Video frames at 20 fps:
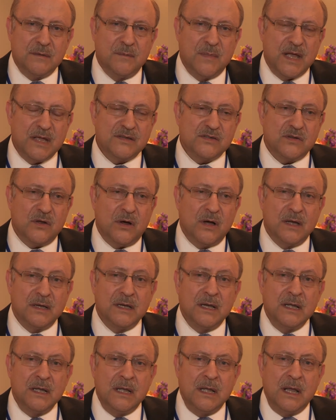based
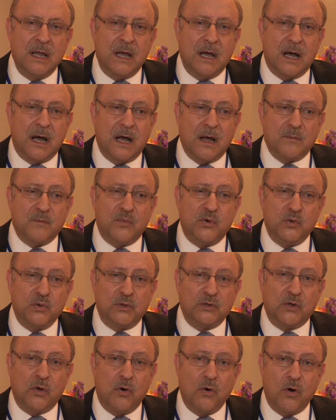on uh,
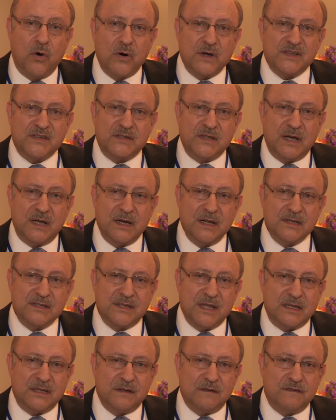pooled cohort
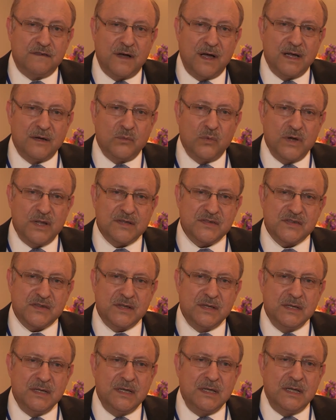studies that define risk
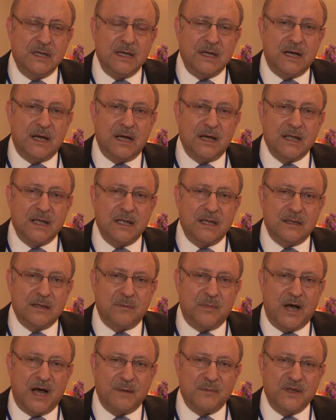uh, in
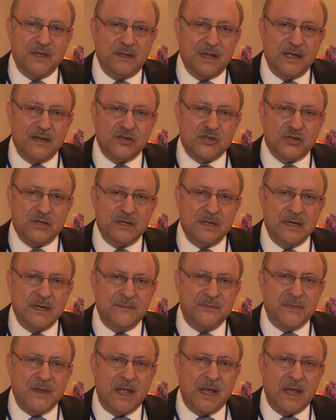the population.